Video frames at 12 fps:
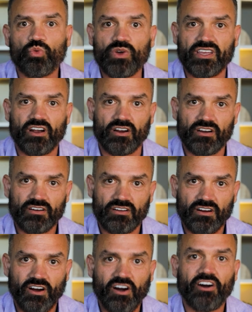we are
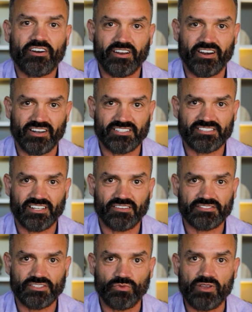hard on
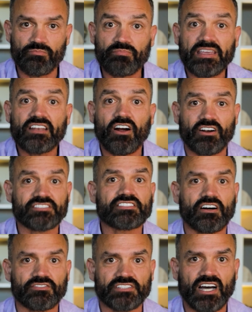ourselves. We beat
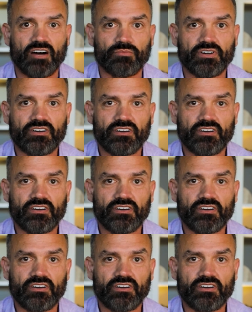ourselves up.